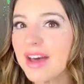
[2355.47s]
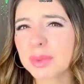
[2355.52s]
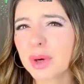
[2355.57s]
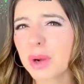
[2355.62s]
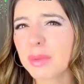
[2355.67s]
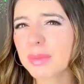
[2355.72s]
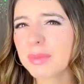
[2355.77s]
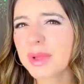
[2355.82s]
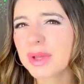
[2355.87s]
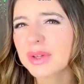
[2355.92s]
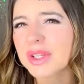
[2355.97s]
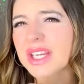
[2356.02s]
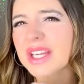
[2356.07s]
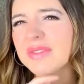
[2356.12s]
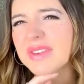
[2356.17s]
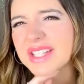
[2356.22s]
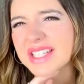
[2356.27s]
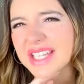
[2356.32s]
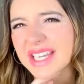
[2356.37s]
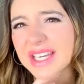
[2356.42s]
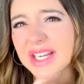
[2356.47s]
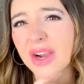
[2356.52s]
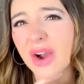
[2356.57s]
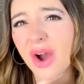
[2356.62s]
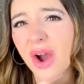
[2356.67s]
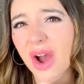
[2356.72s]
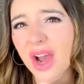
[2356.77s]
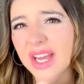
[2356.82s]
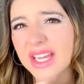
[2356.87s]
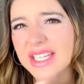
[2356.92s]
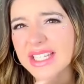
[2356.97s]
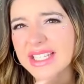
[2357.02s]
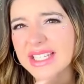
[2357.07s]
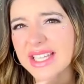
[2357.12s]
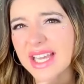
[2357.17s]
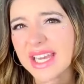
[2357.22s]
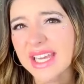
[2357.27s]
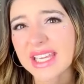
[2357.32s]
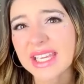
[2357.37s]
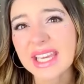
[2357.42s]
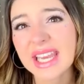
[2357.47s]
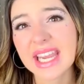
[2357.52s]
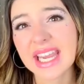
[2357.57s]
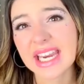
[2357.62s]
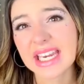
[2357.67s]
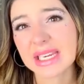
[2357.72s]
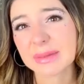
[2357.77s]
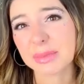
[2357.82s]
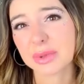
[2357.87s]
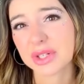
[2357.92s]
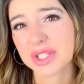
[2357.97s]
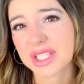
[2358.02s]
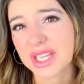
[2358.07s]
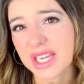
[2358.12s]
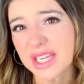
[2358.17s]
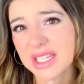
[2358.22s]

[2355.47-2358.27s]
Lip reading: Probability of us getting caught is like 80%.